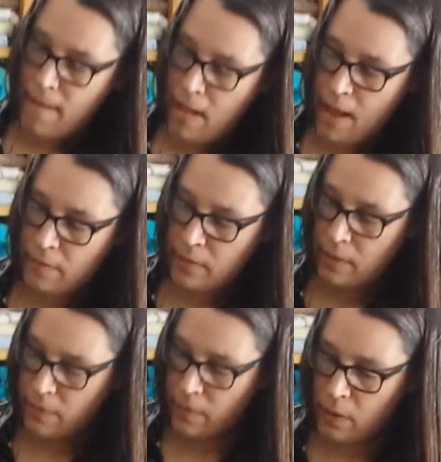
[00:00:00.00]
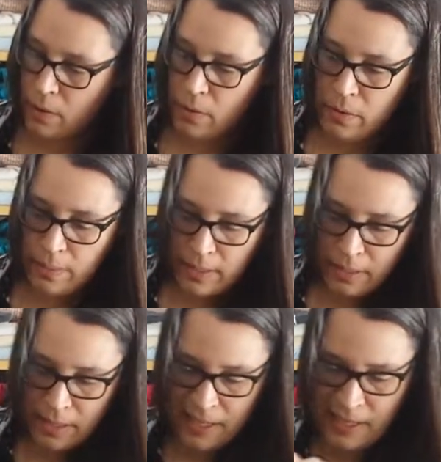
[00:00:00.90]
I'll have to give it a go a
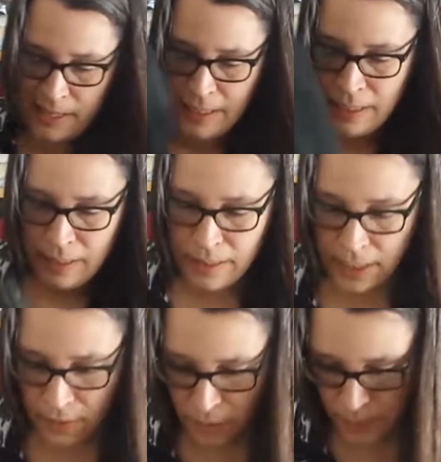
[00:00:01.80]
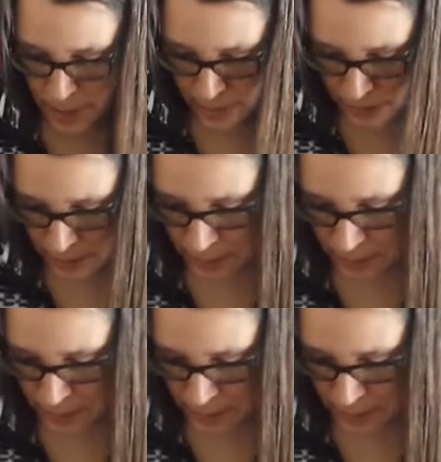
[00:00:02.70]
bit later and practice